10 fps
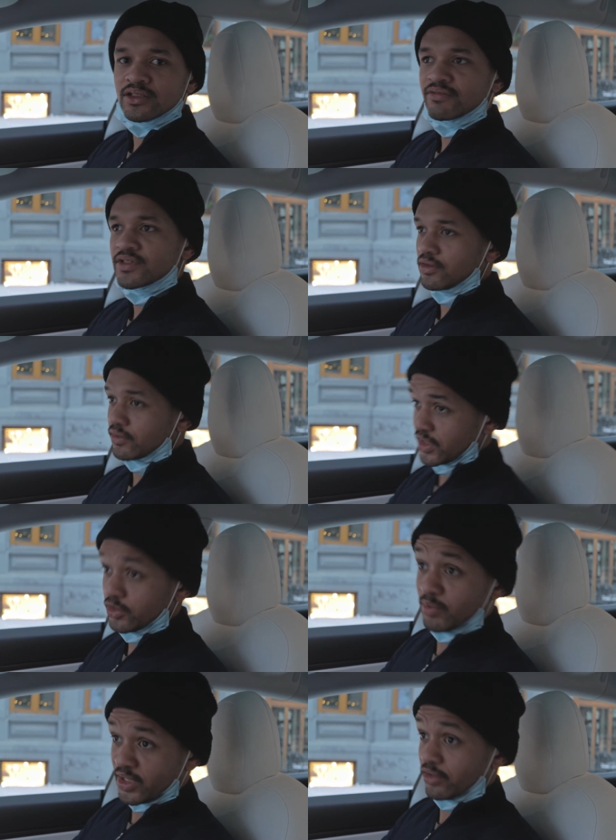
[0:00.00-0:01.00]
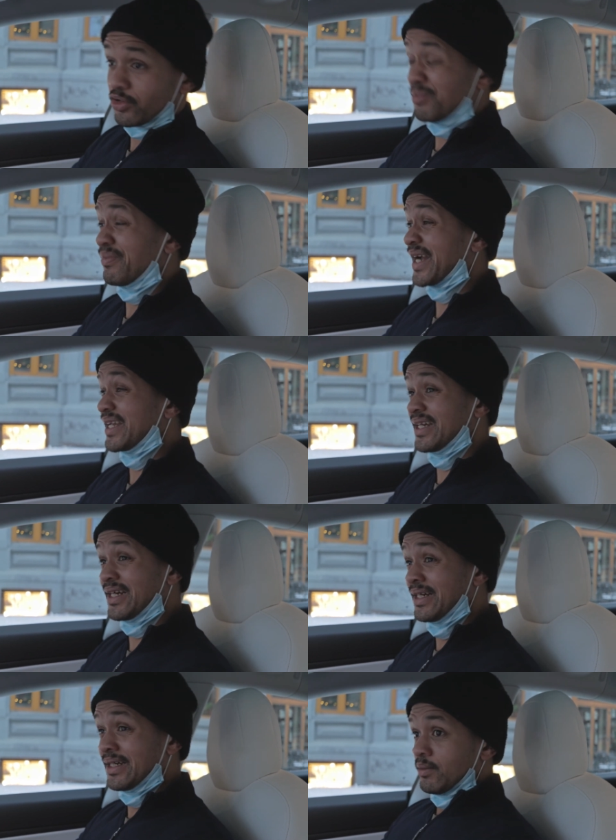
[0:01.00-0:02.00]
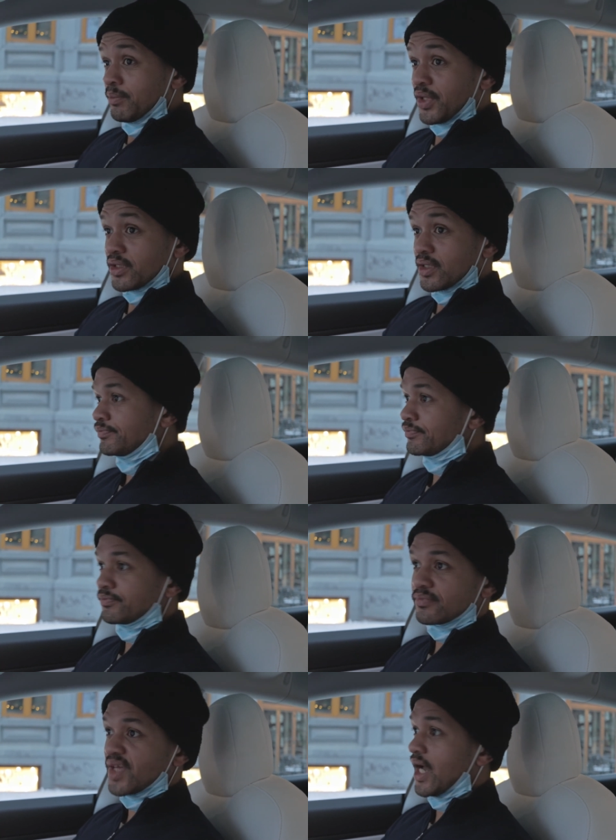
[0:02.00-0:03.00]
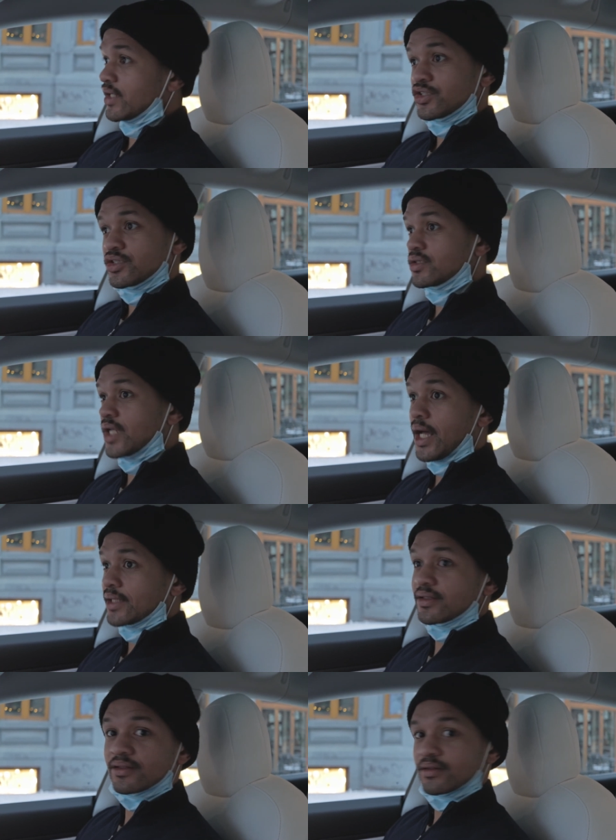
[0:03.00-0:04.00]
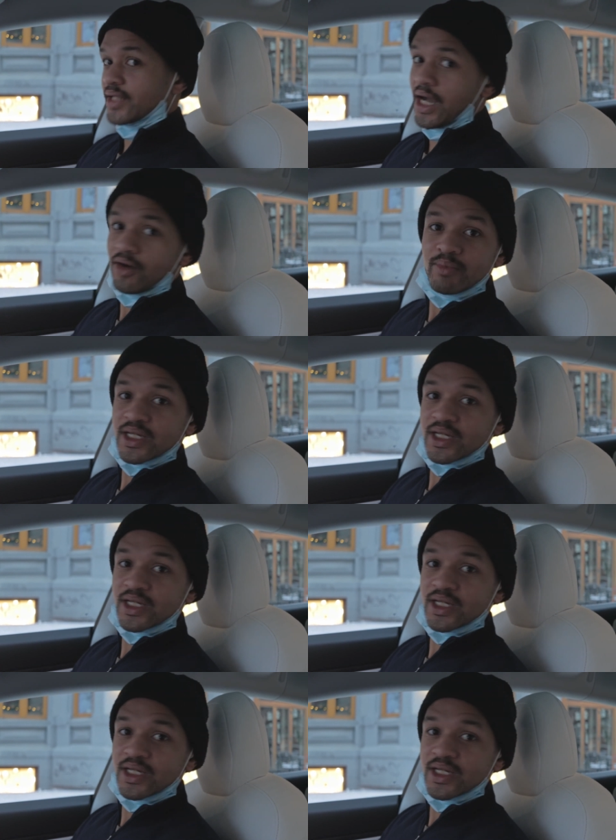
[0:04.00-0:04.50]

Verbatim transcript: and stuff, so they told me I could come back. But yeah, just not now